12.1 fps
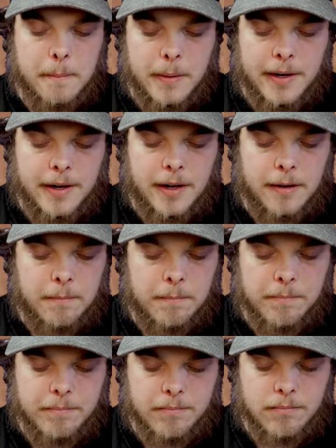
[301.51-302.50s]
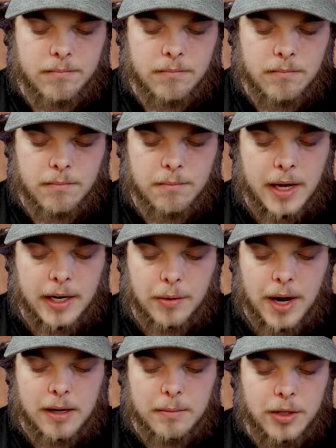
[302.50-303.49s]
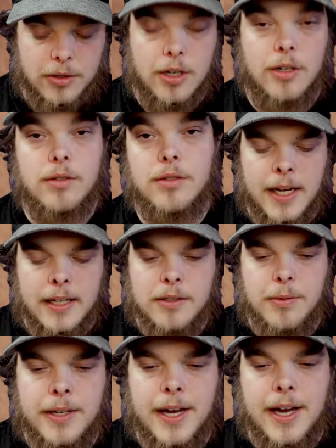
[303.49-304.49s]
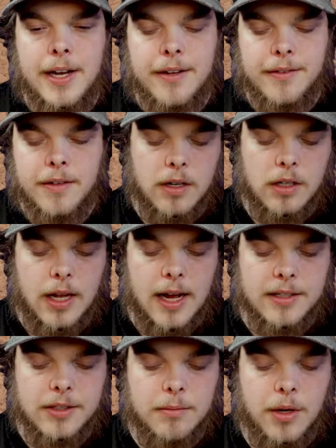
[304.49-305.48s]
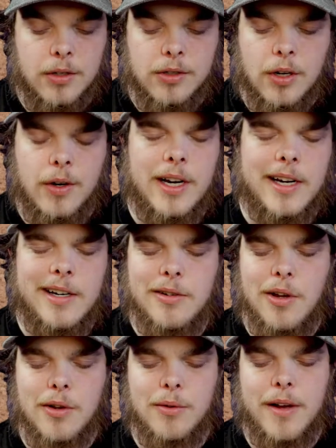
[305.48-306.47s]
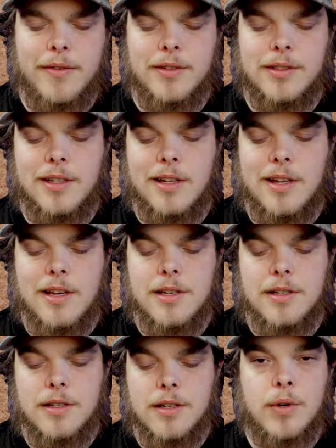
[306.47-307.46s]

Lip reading: But Mega Rock Mojo. Next have Colossal Mojo, and I don't know the reference to this.